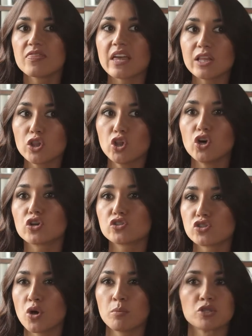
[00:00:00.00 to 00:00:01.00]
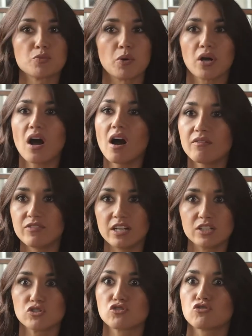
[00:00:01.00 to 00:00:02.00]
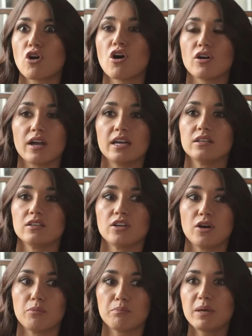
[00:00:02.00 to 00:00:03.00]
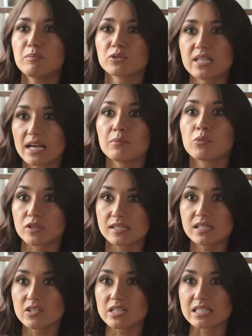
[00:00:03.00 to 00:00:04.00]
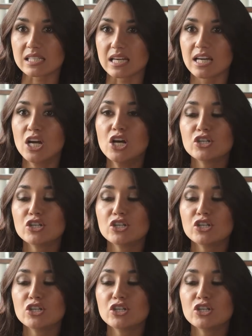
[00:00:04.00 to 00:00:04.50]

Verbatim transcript: they look so much more confident, strong, and you know, people take them more seriously.